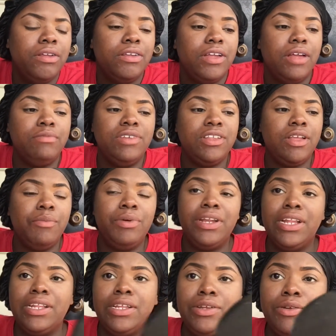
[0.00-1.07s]
I'm just going to put a
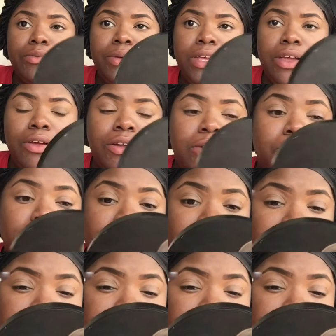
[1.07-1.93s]
little bit on the brush.